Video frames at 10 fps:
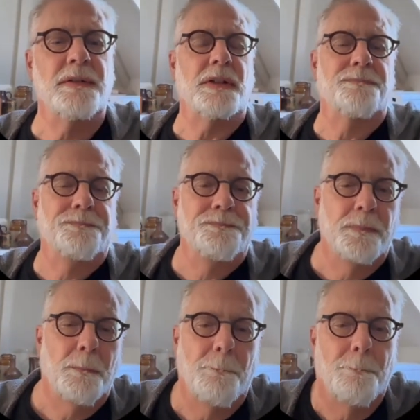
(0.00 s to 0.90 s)
Okay.
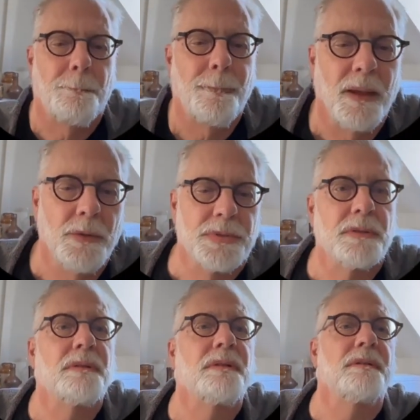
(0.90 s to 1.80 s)
Oops.
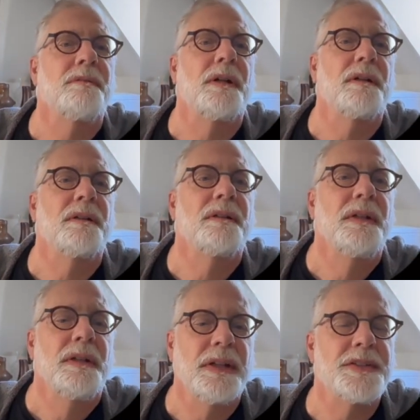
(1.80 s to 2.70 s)
Wrong.
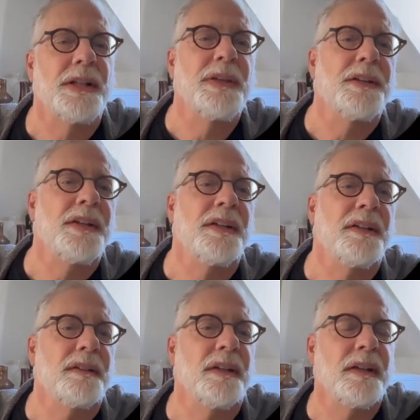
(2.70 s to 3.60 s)
Okay, it's telling me I need
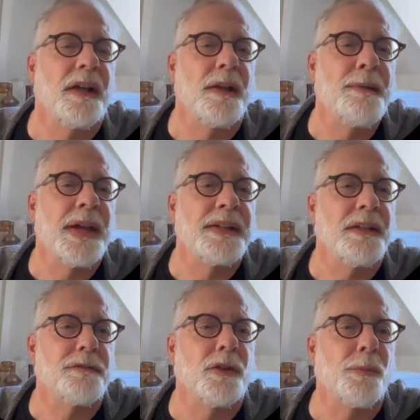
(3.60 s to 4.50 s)
an API key
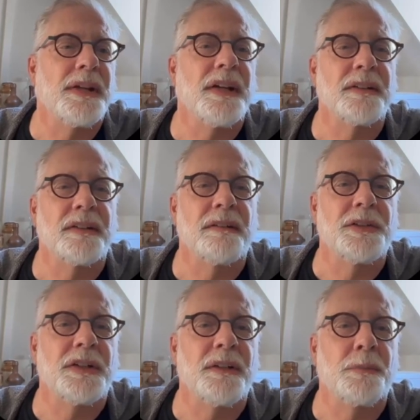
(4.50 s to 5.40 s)
for OpenAI,
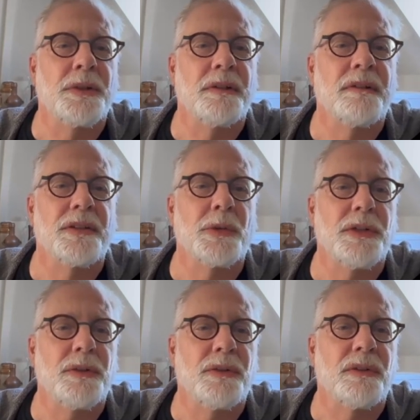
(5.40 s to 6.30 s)
which I didn't put in. So we're
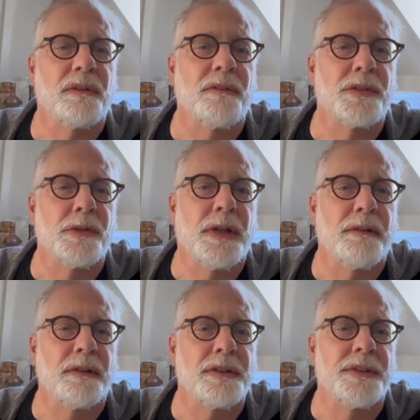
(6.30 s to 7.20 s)
gonna use. Let's do that.
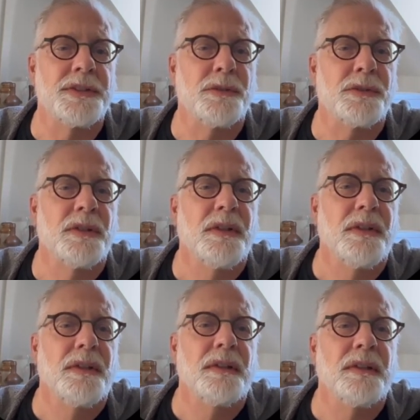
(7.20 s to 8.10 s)
Let's use
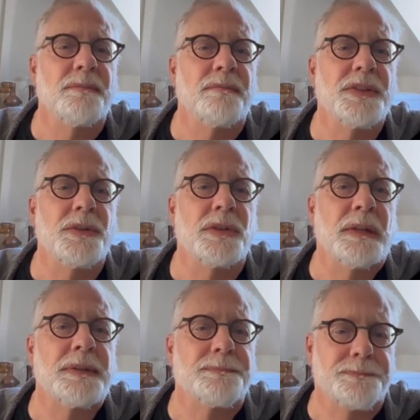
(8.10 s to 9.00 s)
Gamma.